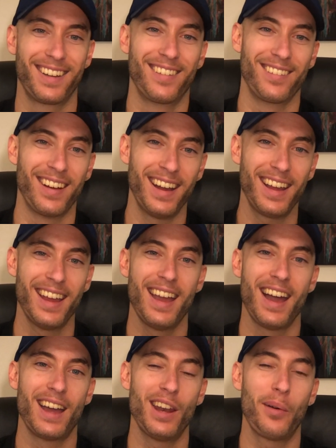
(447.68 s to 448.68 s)
right?
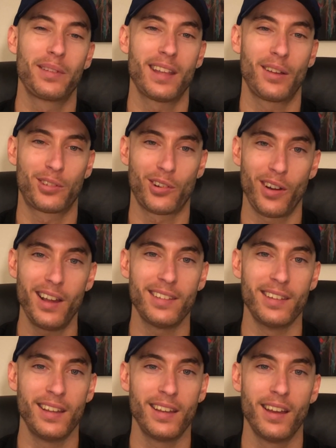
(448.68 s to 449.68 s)
I know it sounds
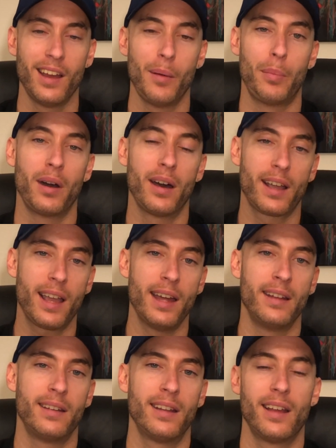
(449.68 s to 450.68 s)
crazy, but
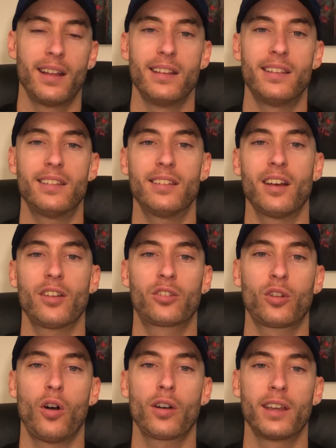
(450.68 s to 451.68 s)
again, this is us
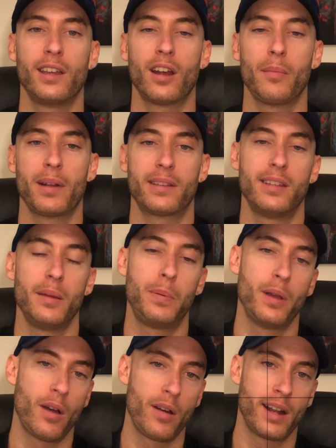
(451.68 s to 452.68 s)
talking here about
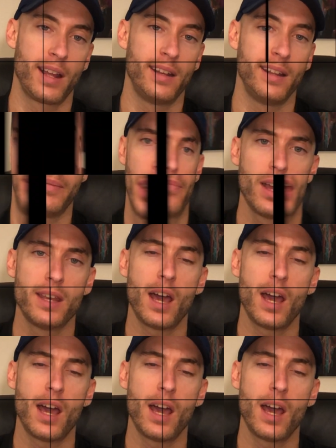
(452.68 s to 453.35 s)
CPR and AED.